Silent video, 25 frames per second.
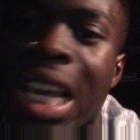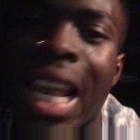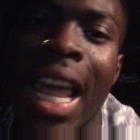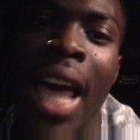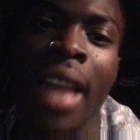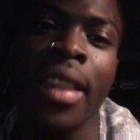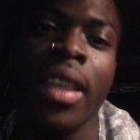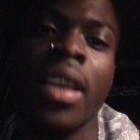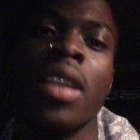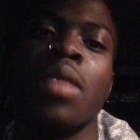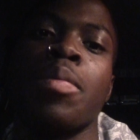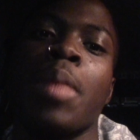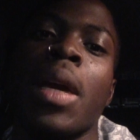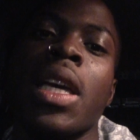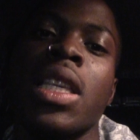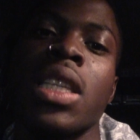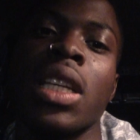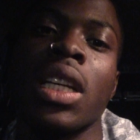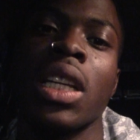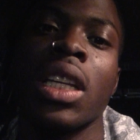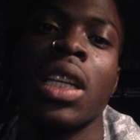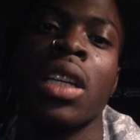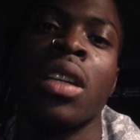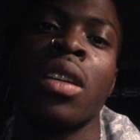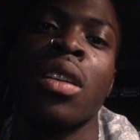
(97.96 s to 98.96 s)
like this,
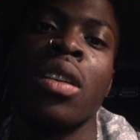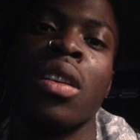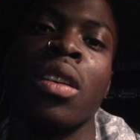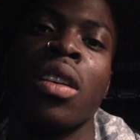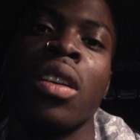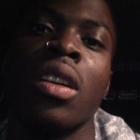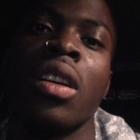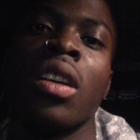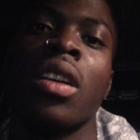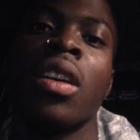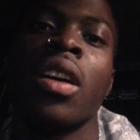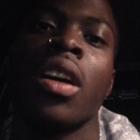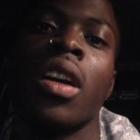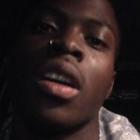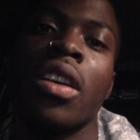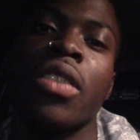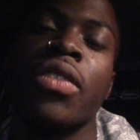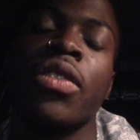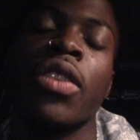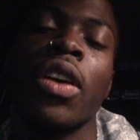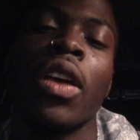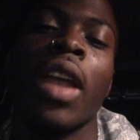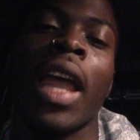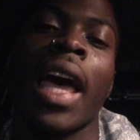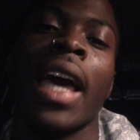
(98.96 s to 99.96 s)
basically.
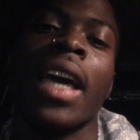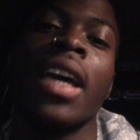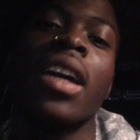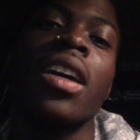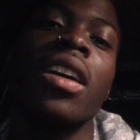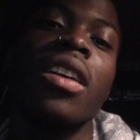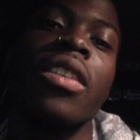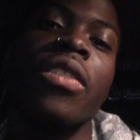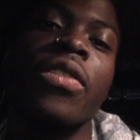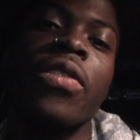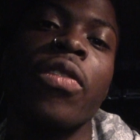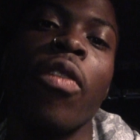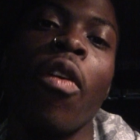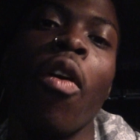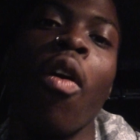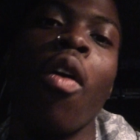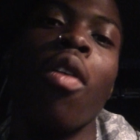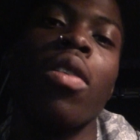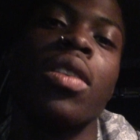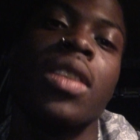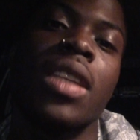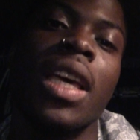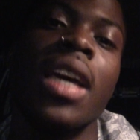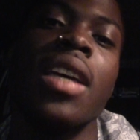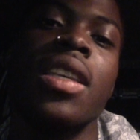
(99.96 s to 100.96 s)
So, like, for
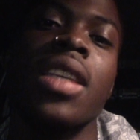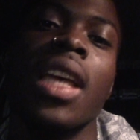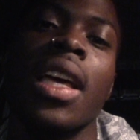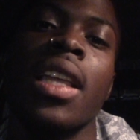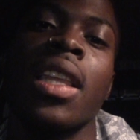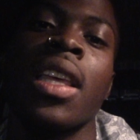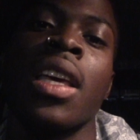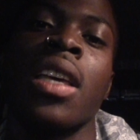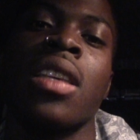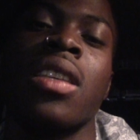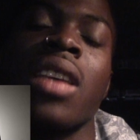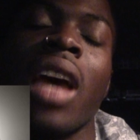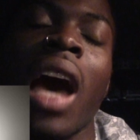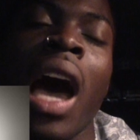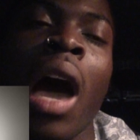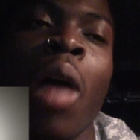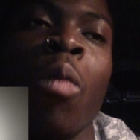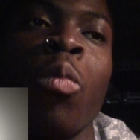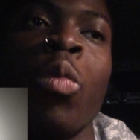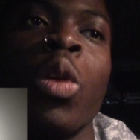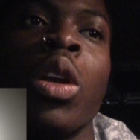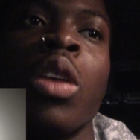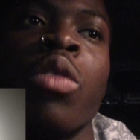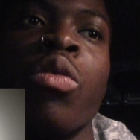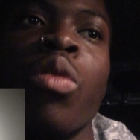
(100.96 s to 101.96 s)
sakes like this, I
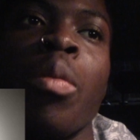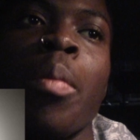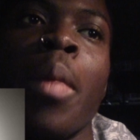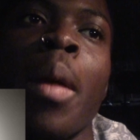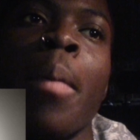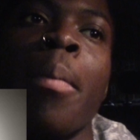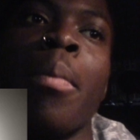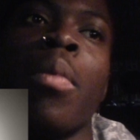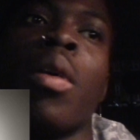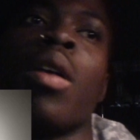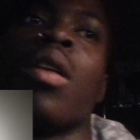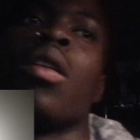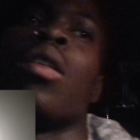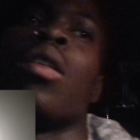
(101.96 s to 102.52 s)
want to remember